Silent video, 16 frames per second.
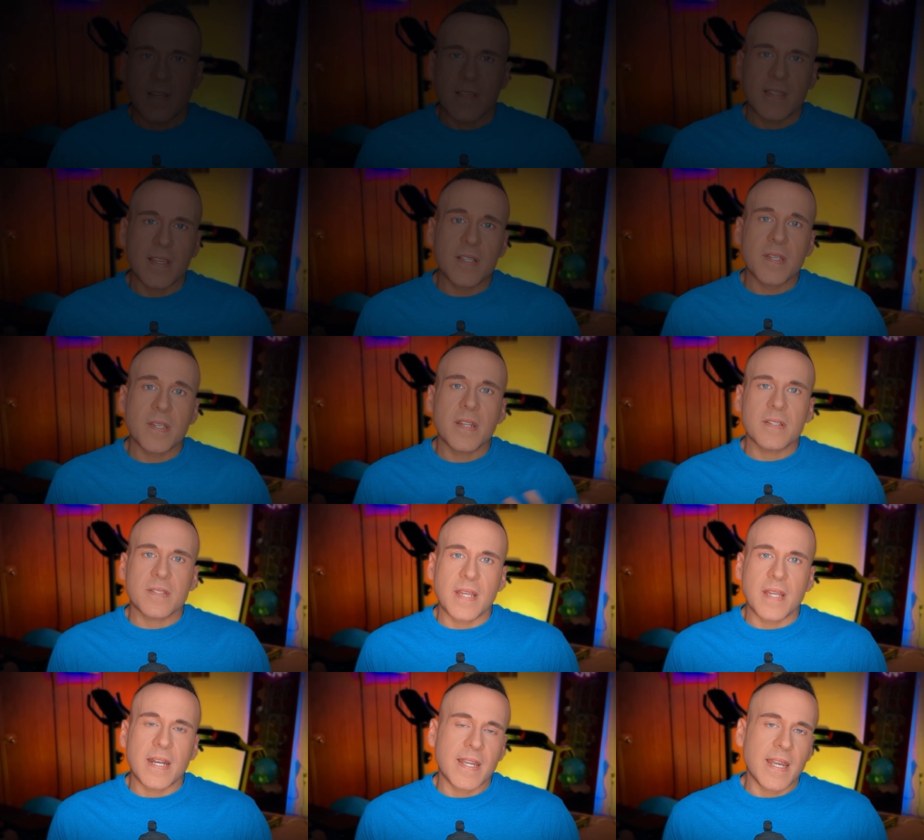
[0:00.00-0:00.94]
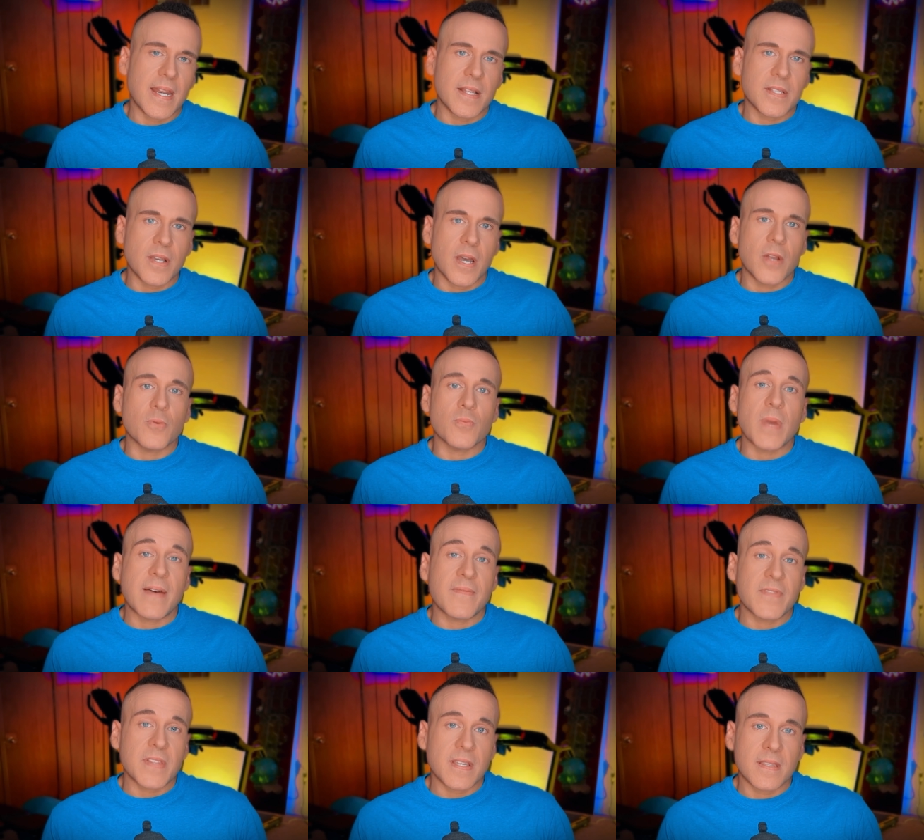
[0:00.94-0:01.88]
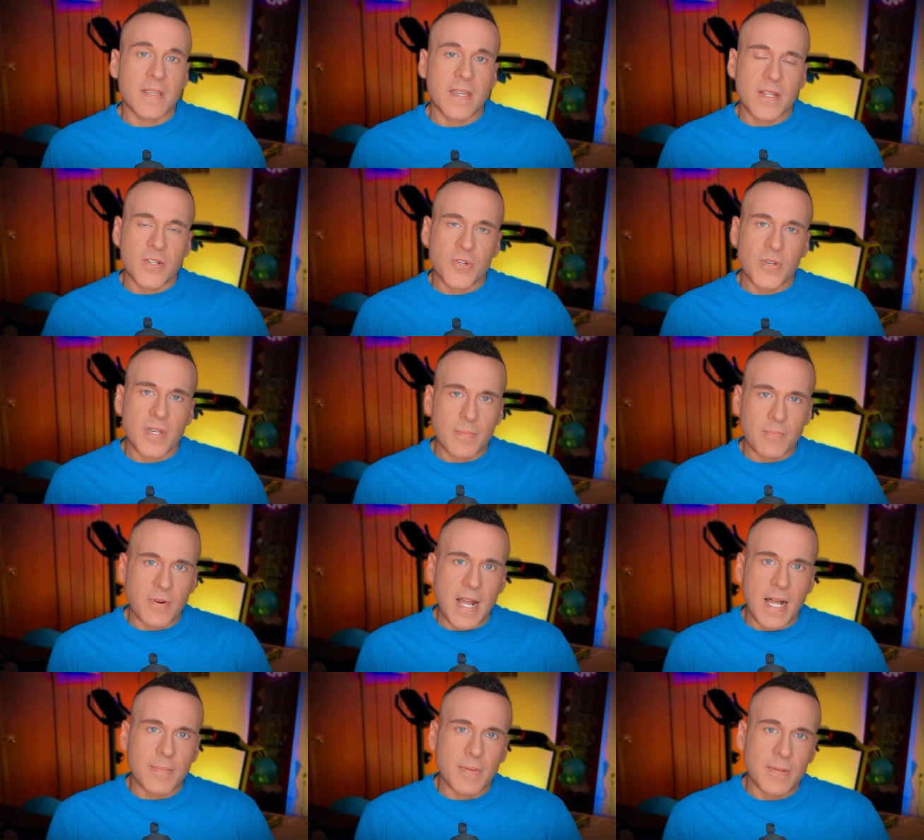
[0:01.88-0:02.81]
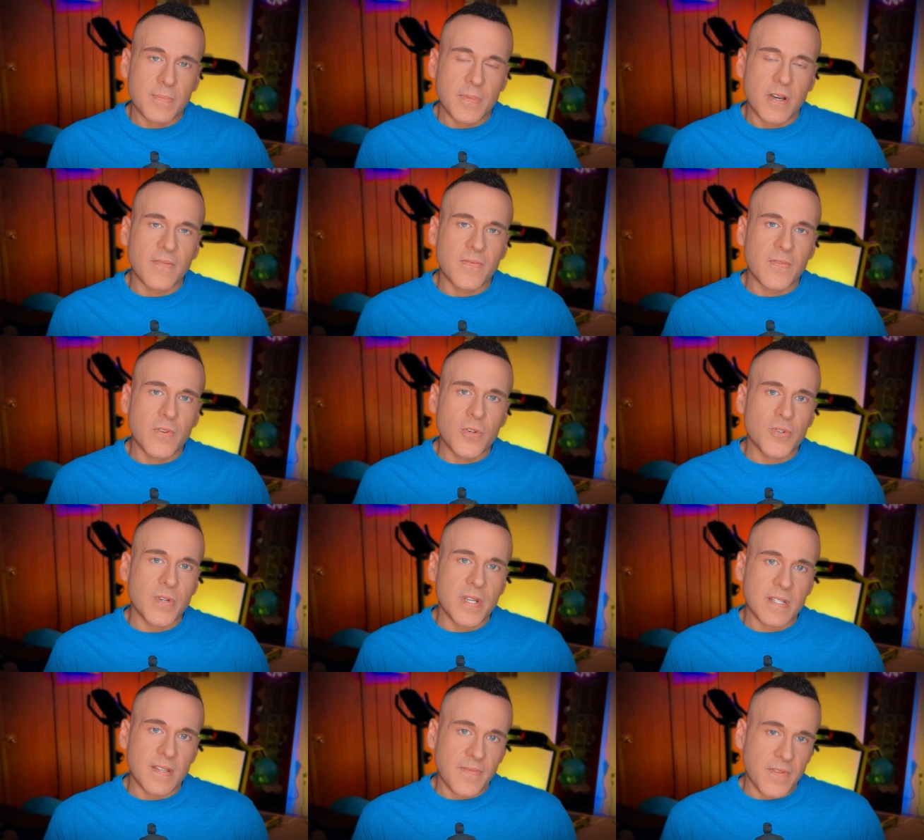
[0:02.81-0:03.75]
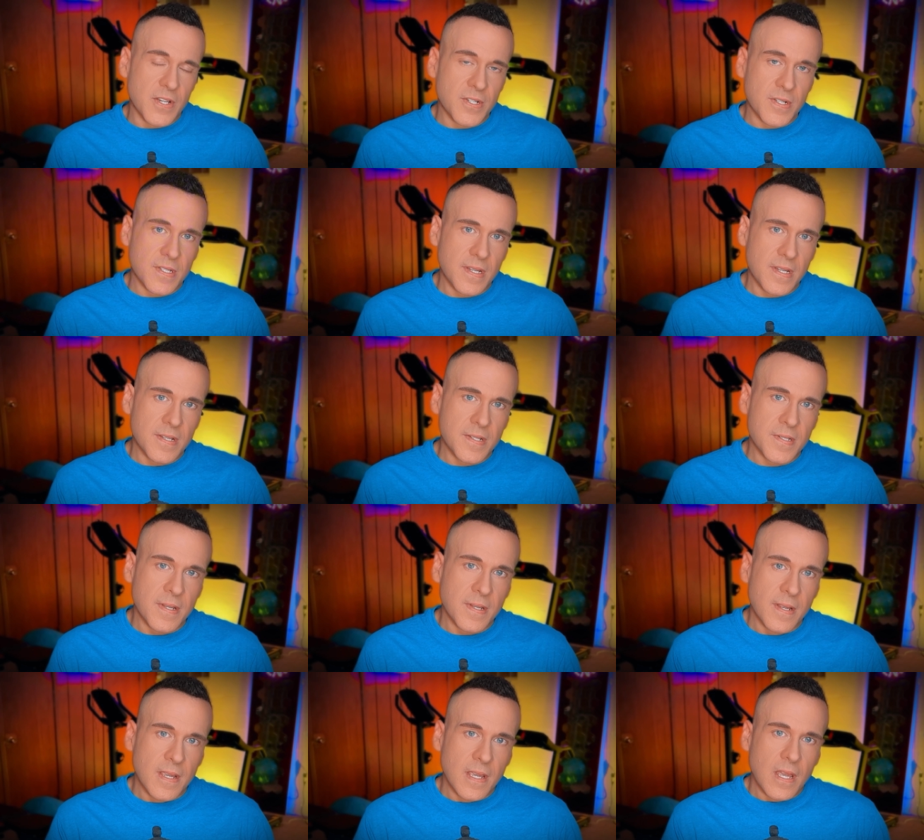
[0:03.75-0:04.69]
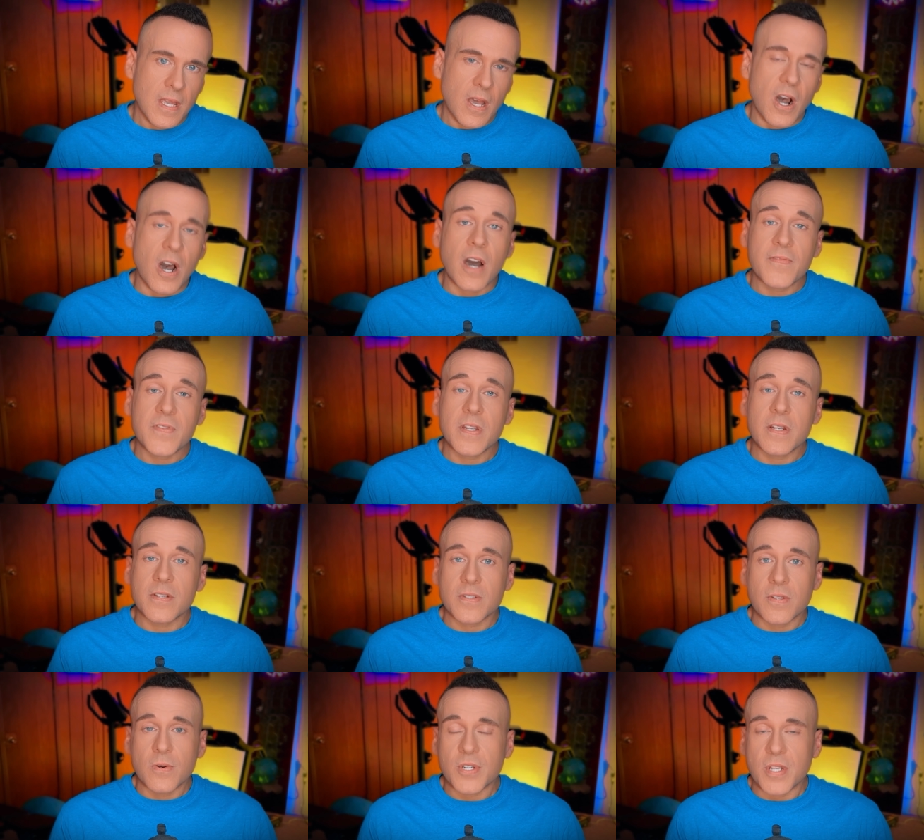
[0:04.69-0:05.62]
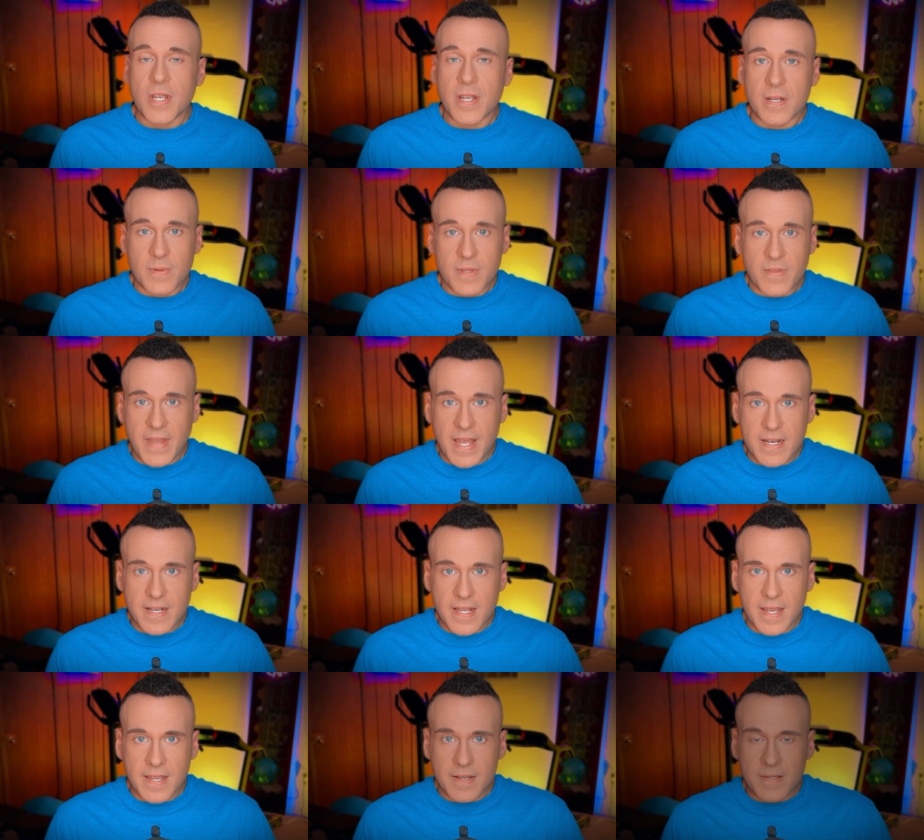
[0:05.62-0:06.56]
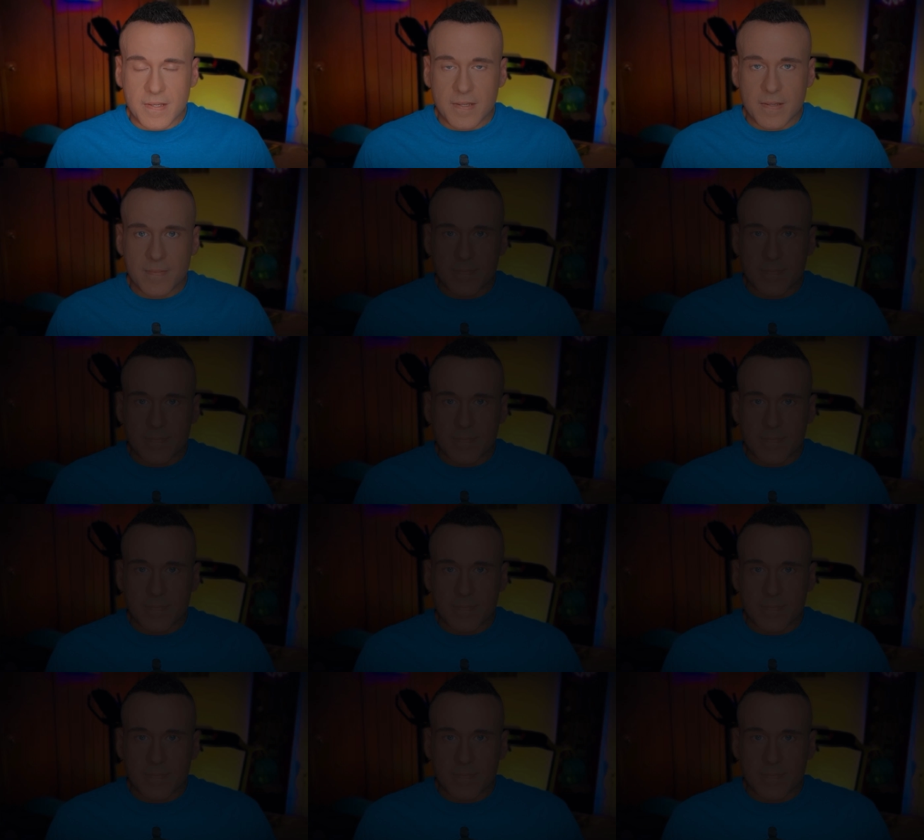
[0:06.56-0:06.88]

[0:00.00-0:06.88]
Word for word: This scene is dedicated to unraveling the intricate problem of nutrient deficiencies often associated with fad diets.